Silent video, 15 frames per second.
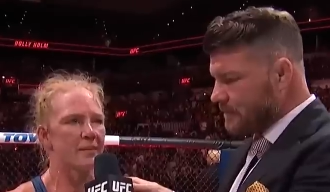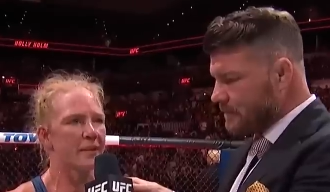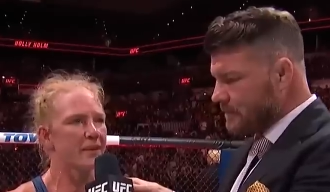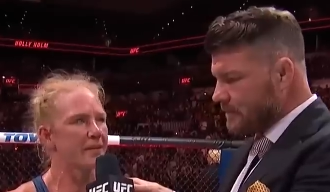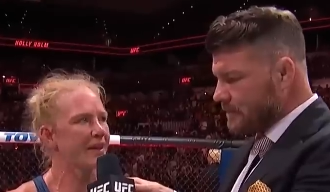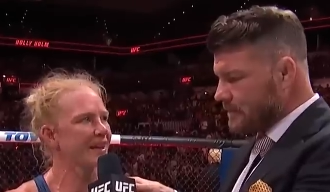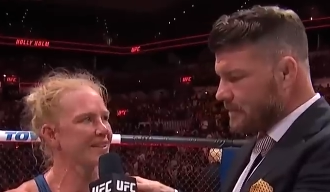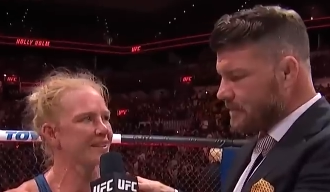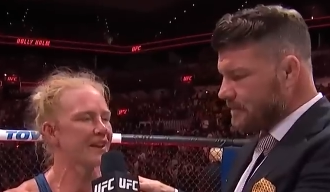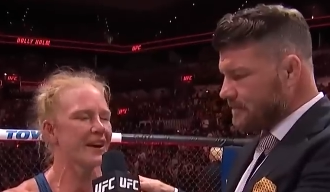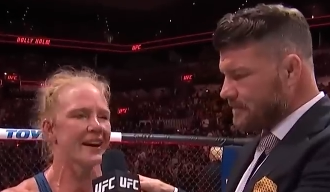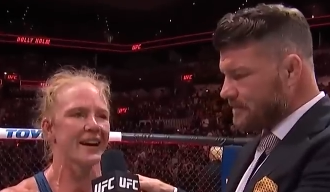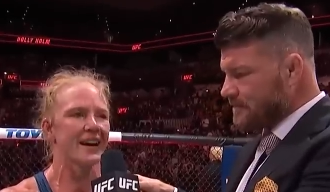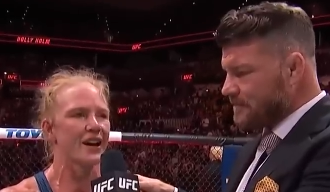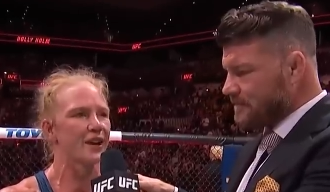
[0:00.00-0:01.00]
Speaker 1: baby. That's all
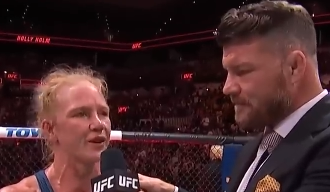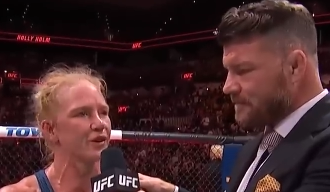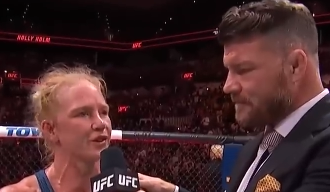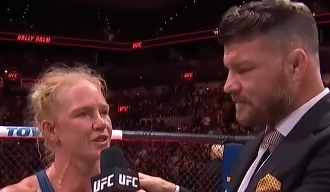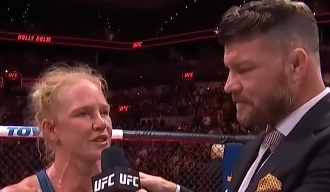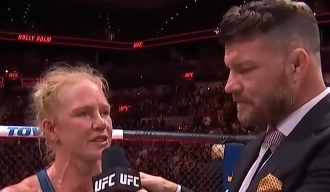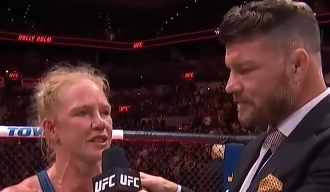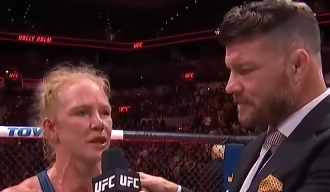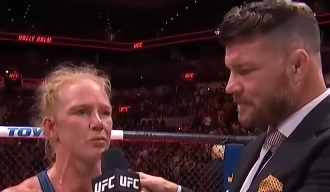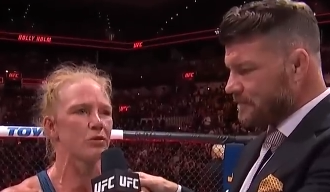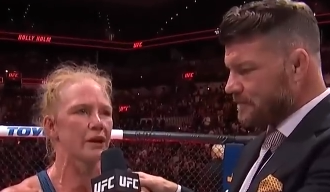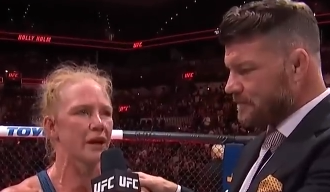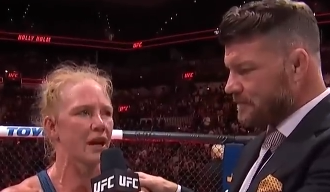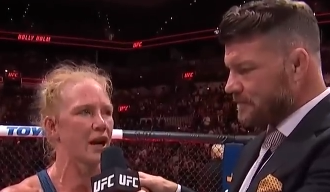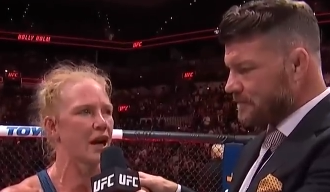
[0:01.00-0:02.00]
I got to do is just keep
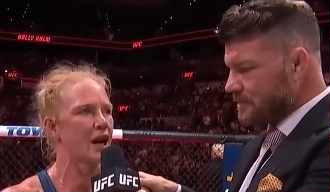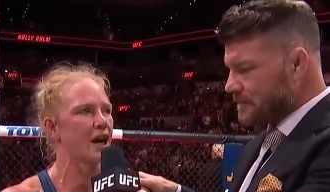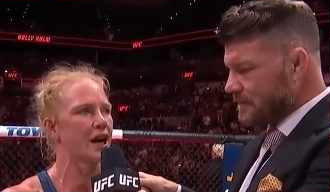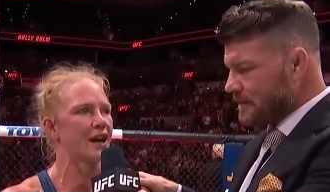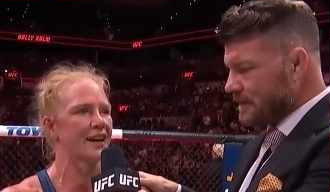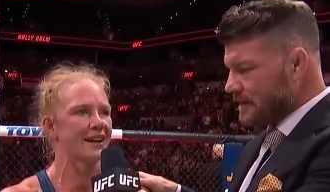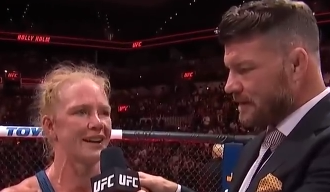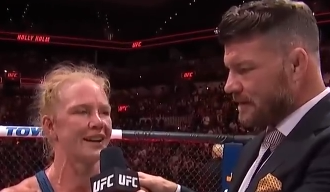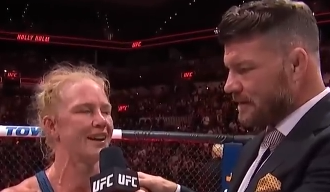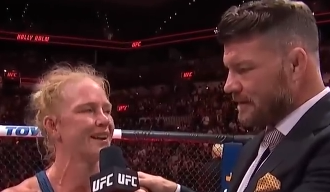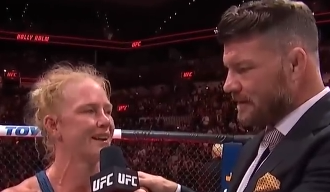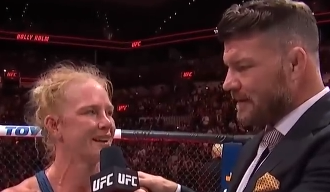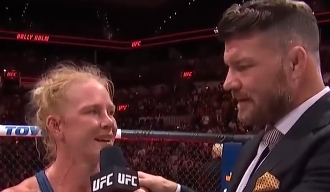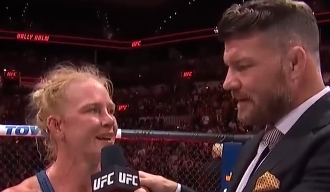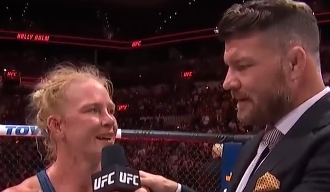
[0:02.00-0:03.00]
working hard.
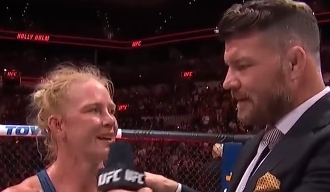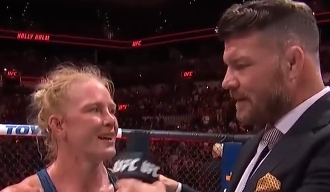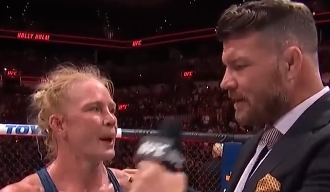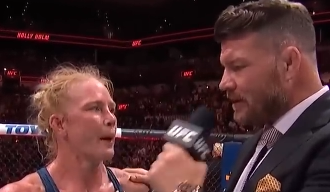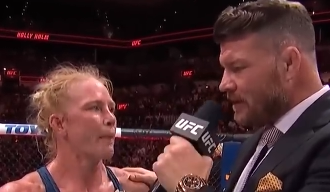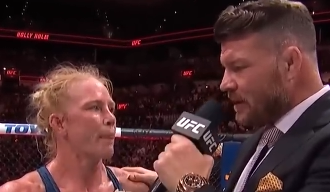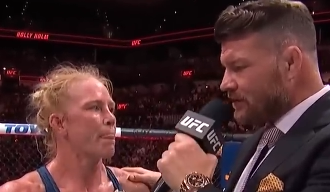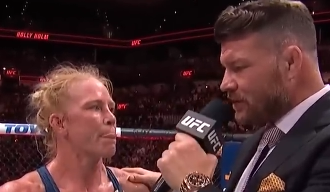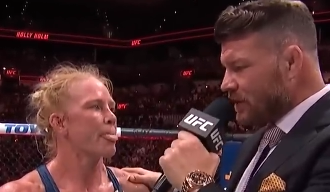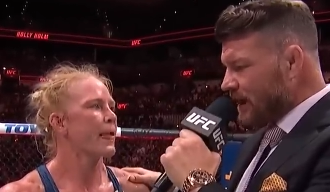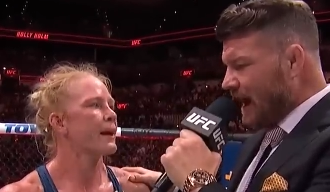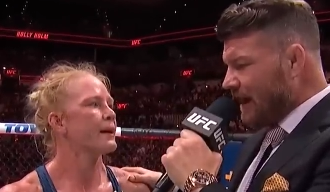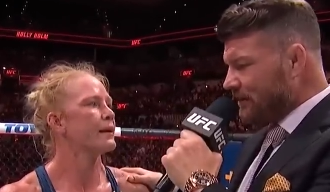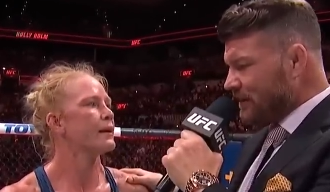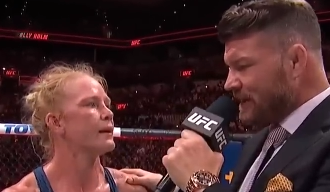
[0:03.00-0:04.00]
Speaker 2: Do you
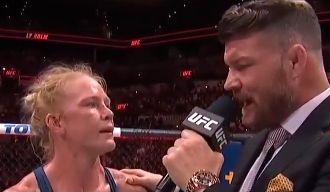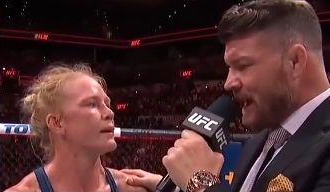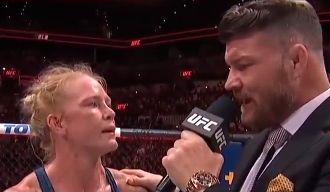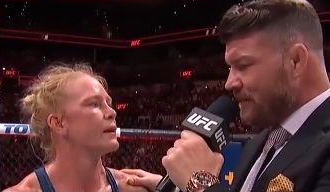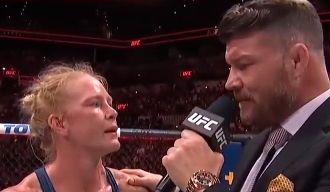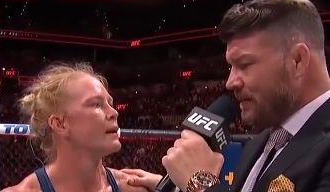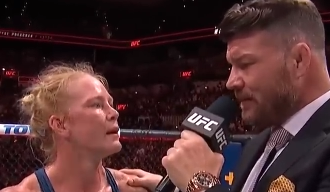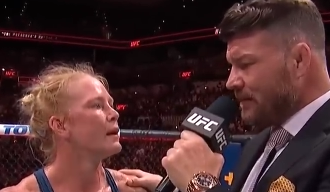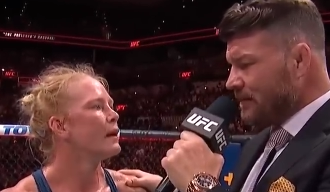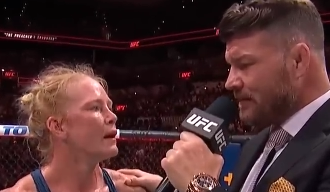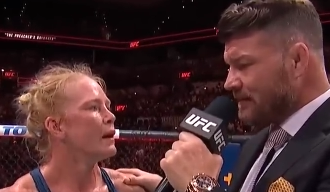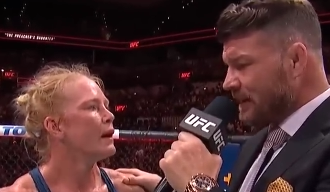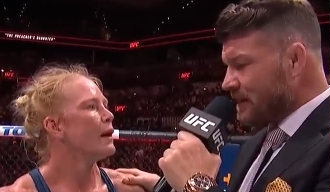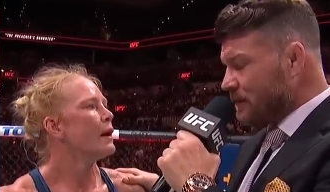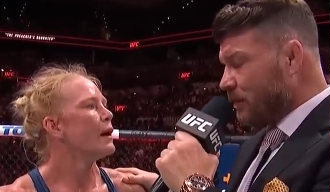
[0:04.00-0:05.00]
have a name
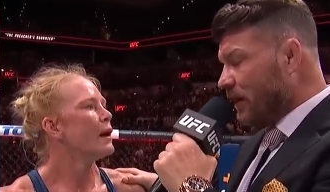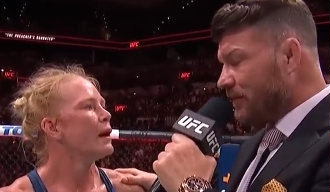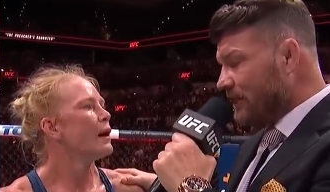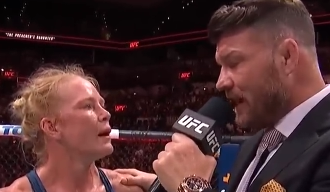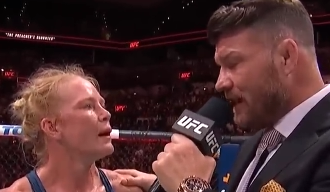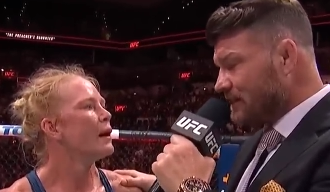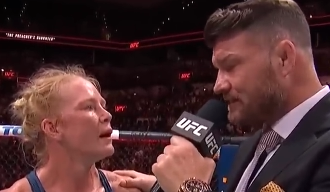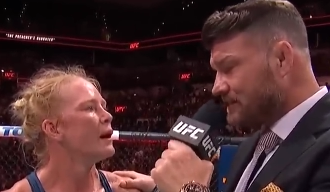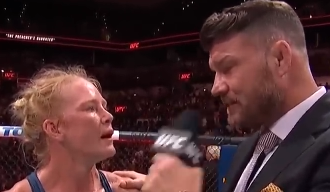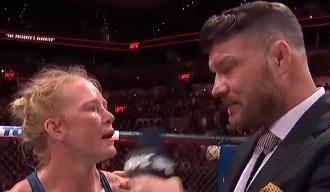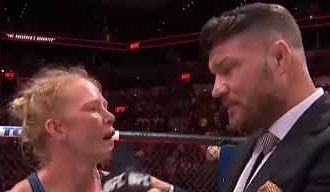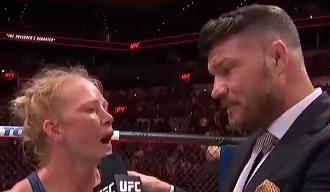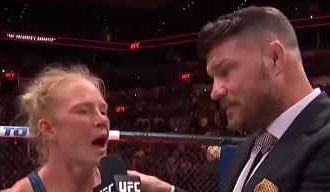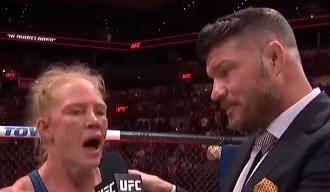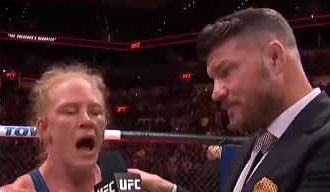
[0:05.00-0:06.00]
that you want next?
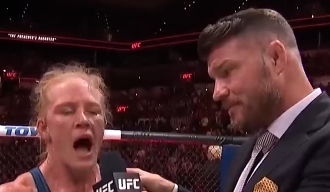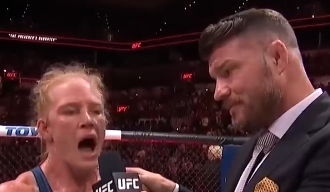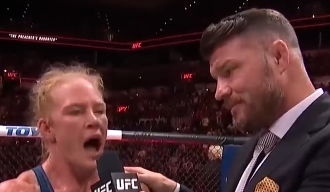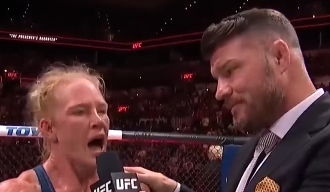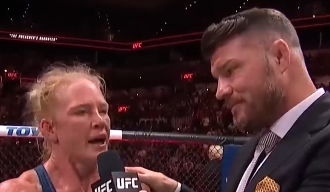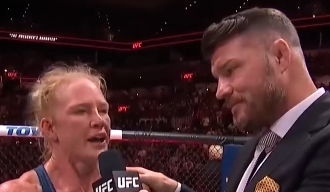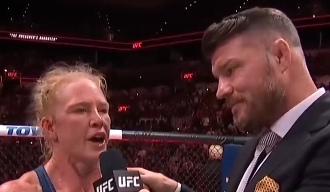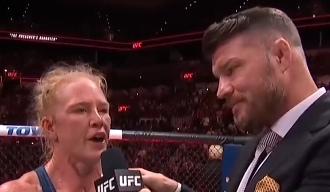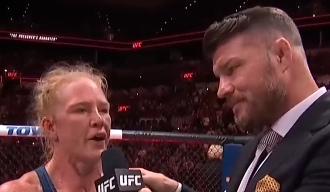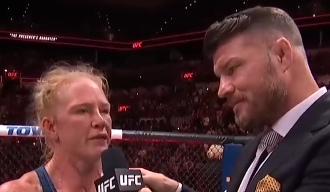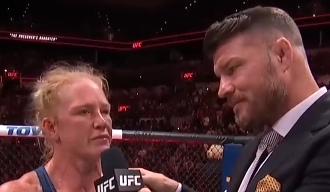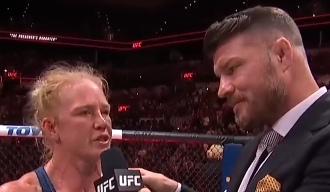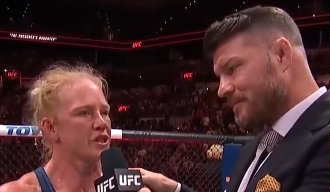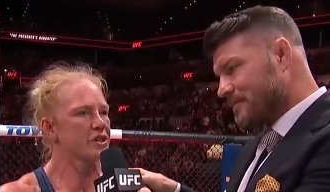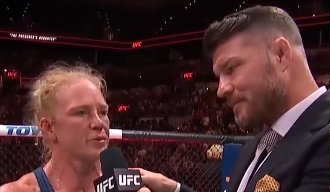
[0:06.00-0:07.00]

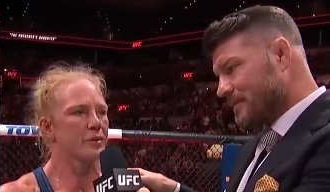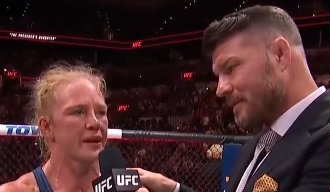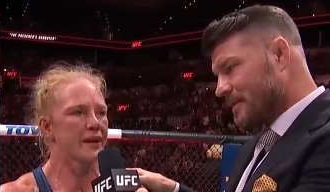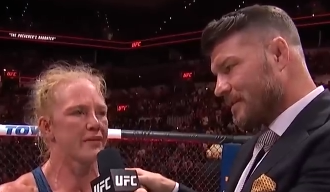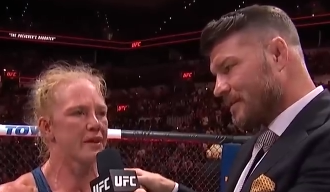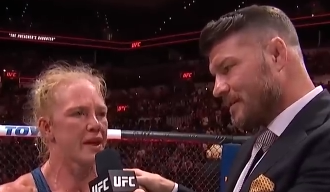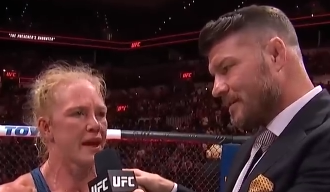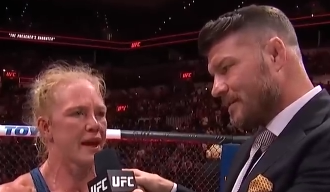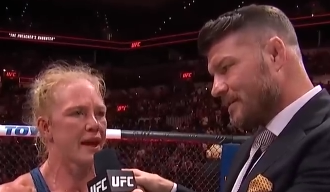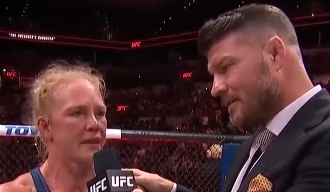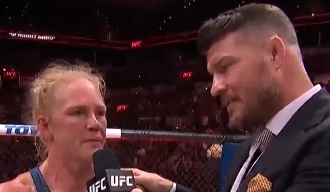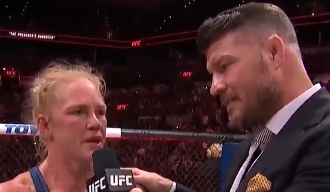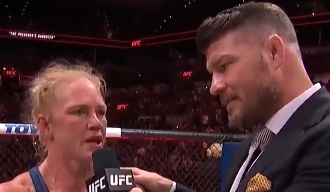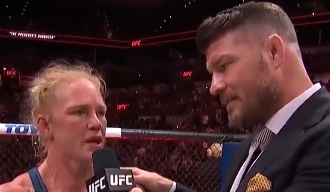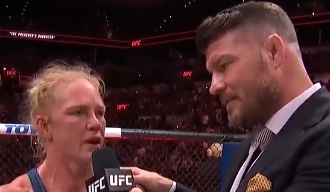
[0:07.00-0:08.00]
Speaker 1: No, just whatever they
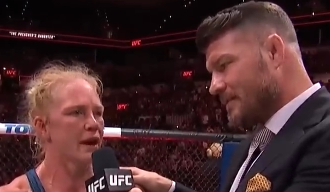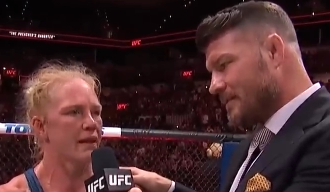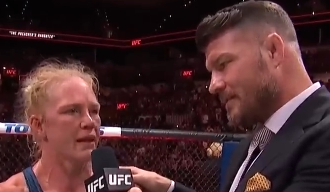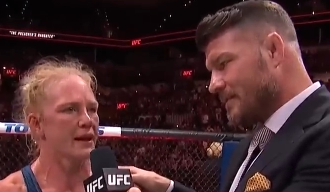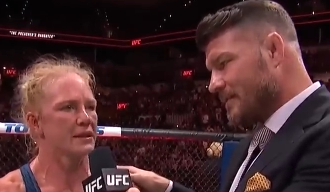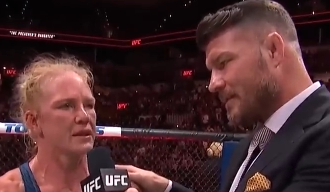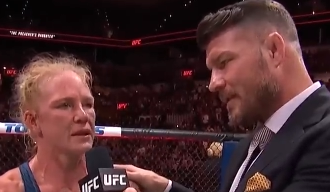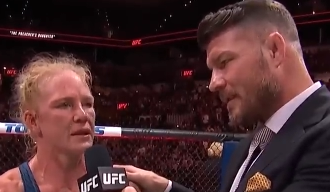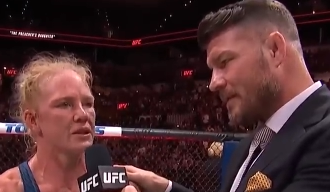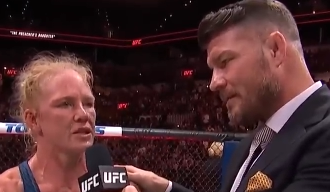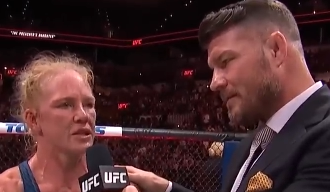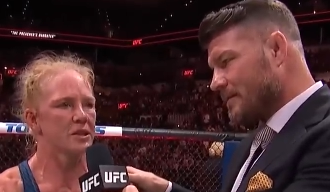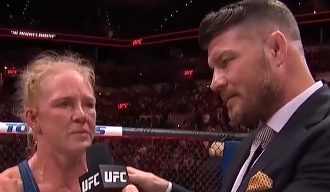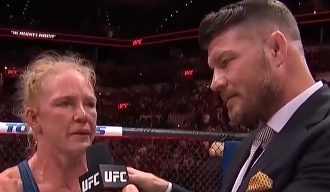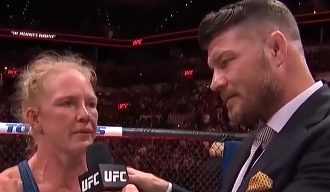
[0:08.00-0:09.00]
hand me. You know, I like to
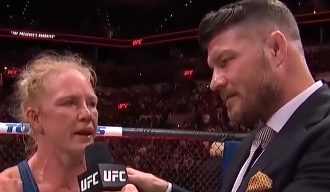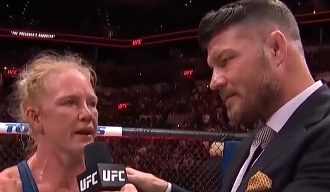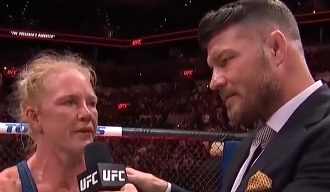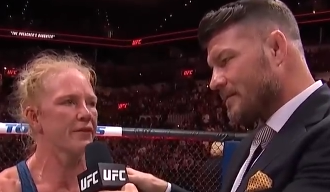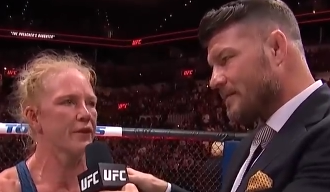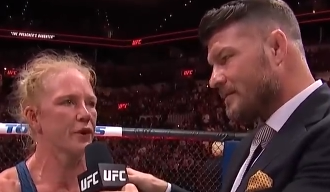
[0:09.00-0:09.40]
just be ready for